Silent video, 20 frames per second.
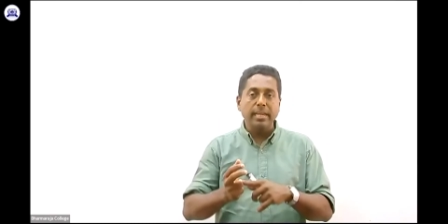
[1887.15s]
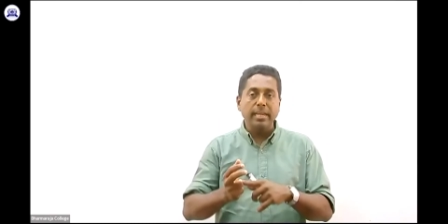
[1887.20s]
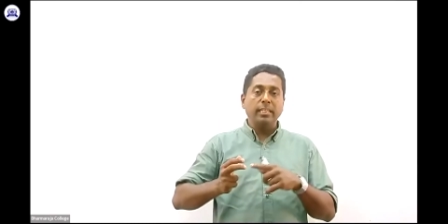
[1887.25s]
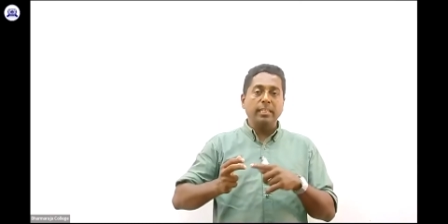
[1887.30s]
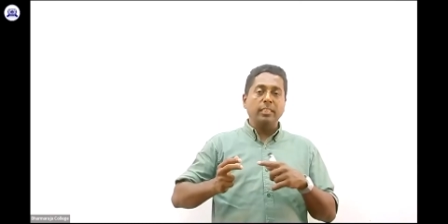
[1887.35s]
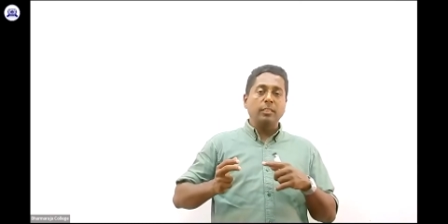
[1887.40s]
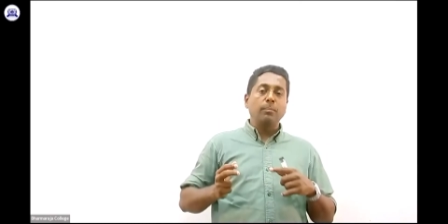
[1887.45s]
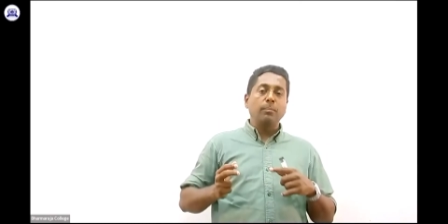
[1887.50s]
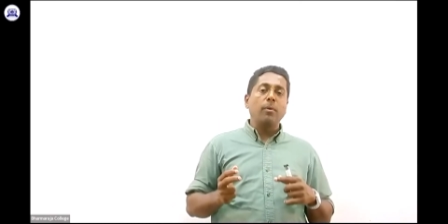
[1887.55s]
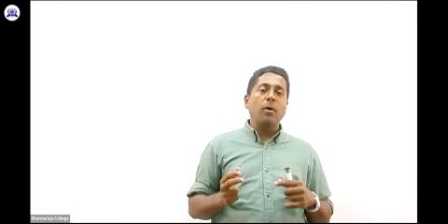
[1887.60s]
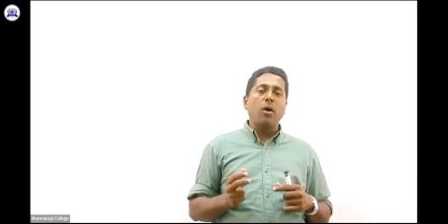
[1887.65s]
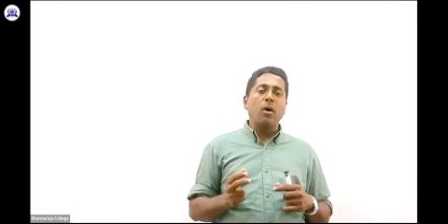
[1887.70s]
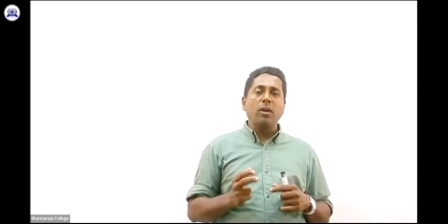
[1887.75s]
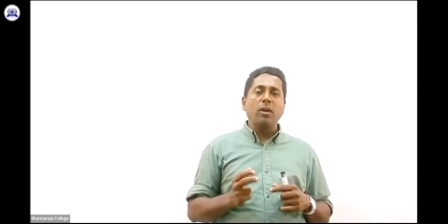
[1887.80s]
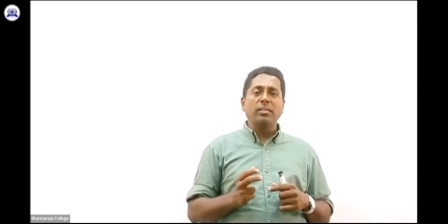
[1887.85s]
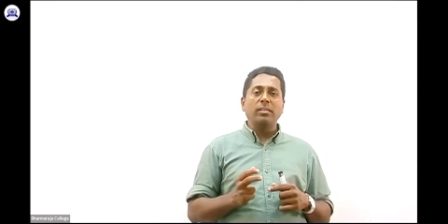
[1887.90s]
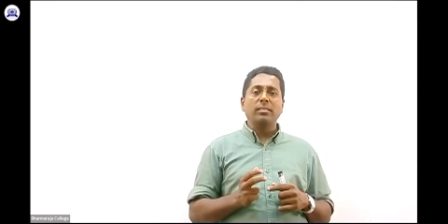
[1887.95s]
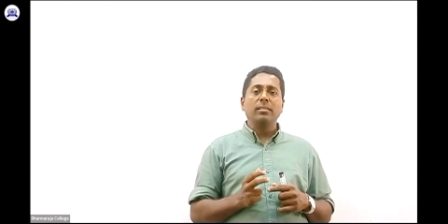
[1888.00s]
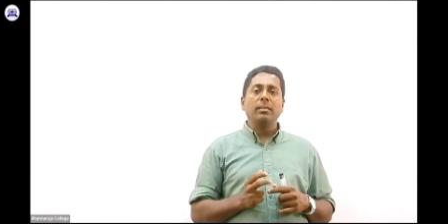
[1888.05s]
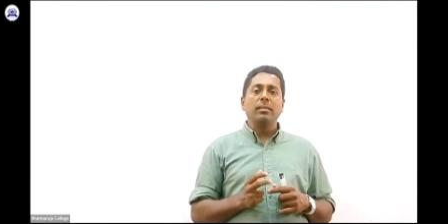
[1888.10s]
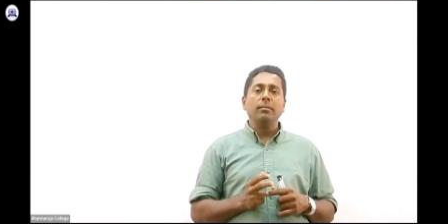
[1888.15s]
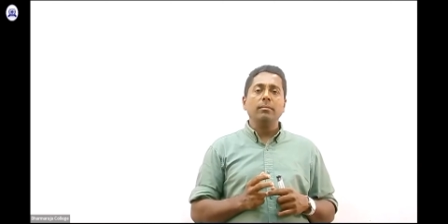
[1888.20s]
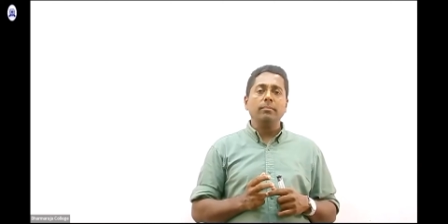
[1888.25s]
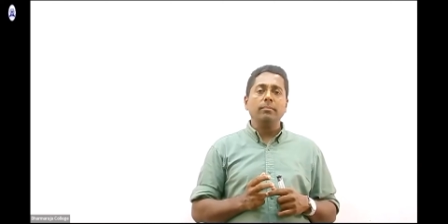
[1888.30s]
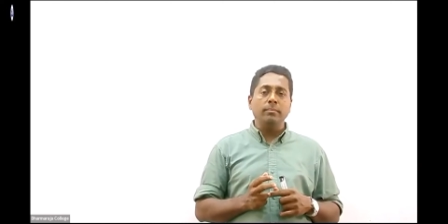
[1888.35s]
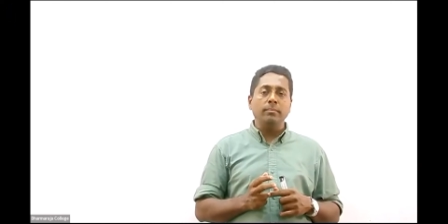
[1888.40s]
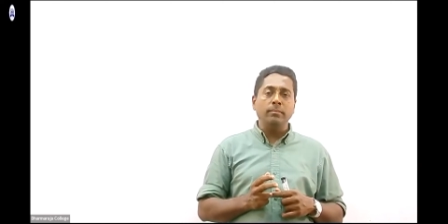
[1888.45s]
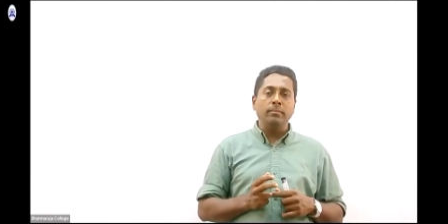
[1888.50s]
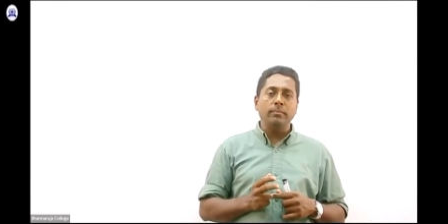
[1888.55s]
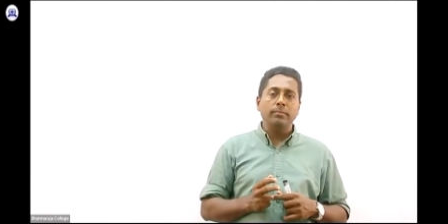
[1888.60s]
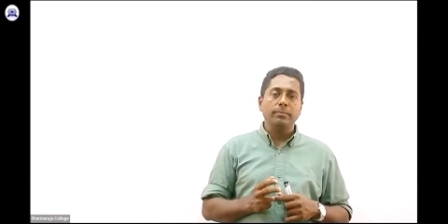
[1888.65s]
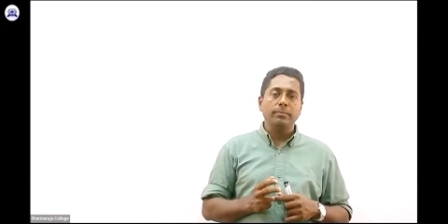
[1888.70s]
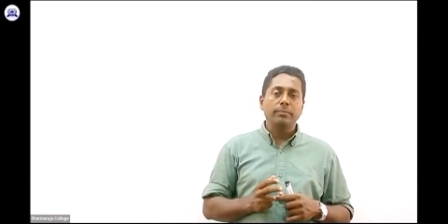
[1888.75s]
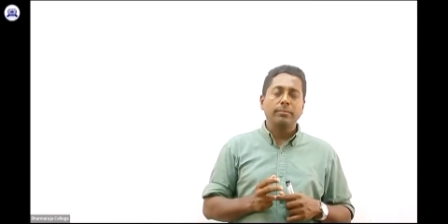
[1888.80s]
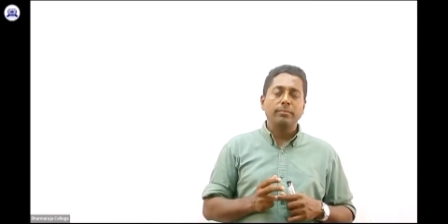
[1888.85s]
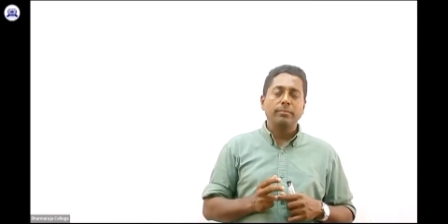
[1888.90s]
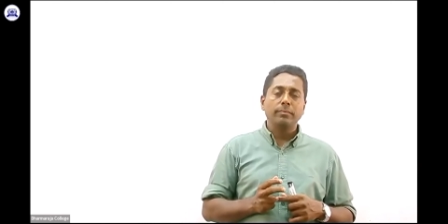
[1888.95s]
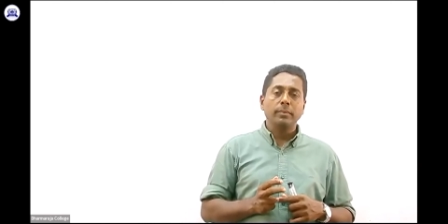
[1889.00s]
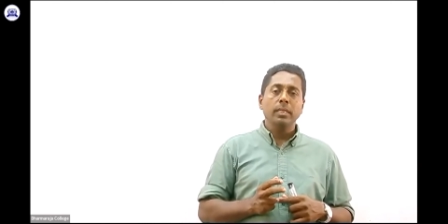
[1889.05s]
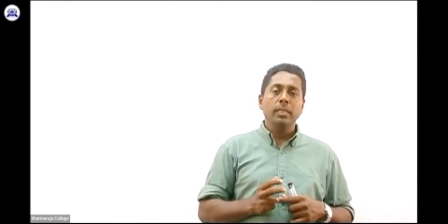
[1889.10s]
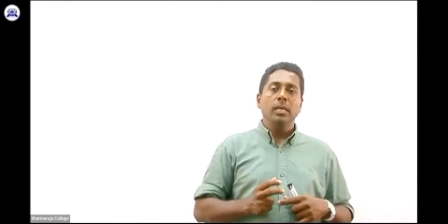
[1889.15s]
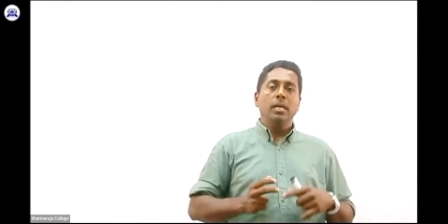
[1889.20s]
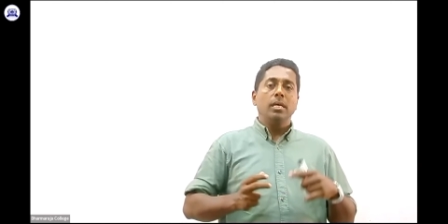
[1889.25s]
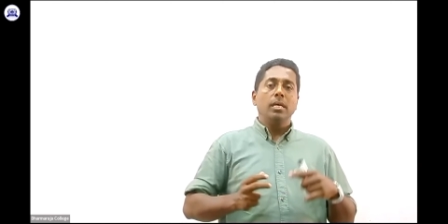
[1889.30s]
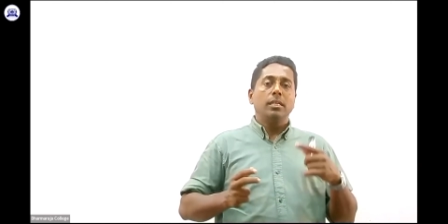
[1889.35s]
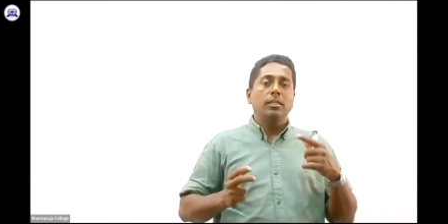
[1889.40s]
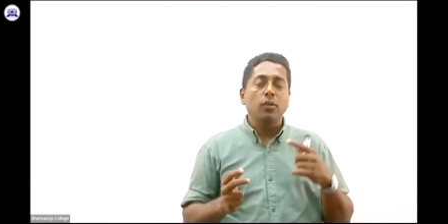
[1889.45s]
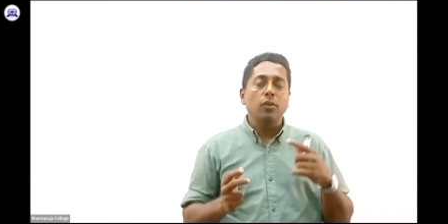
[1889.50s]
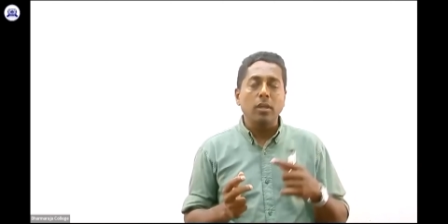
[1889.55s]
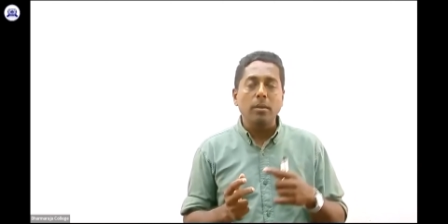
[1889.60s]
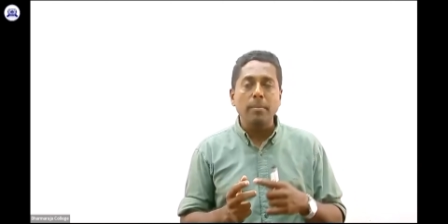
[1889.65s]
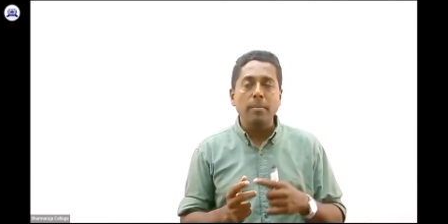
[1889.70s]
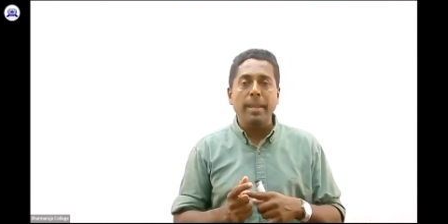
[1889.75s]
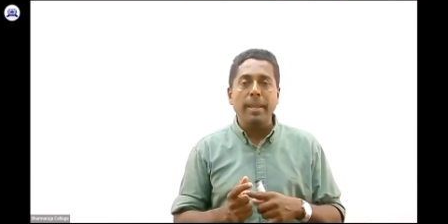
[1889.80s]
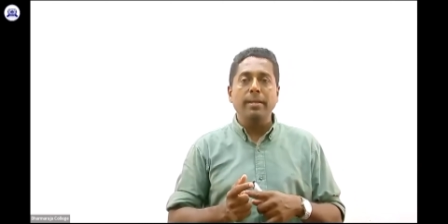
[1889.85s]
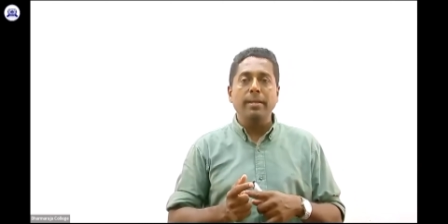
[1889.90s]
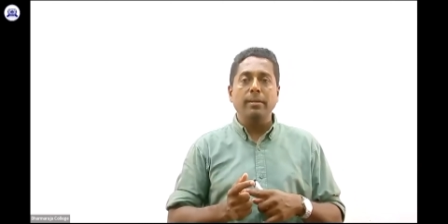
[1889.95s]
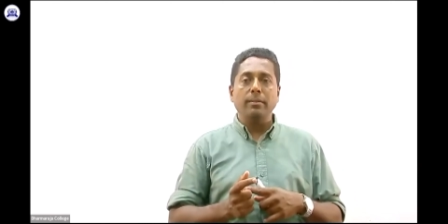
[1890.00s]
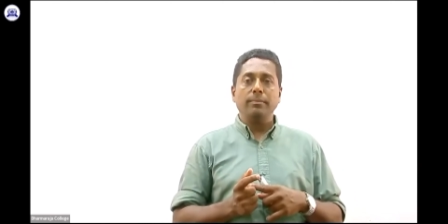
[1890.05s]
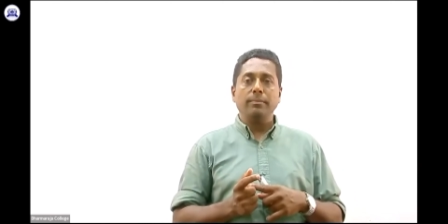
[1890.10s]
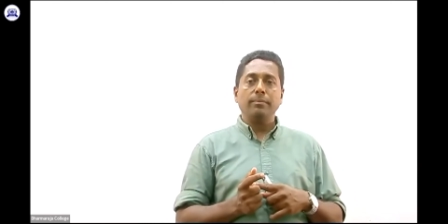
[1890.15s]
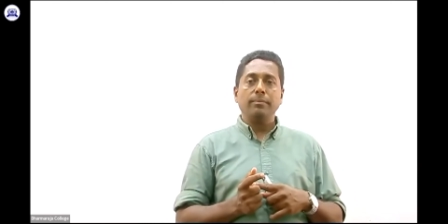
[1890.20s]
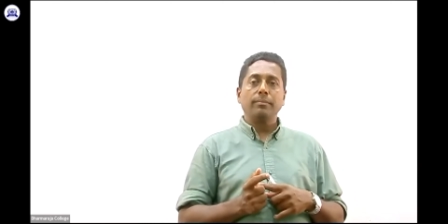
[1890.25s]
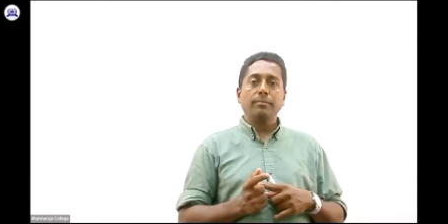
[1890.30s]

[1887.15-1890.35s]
in sports, swimming,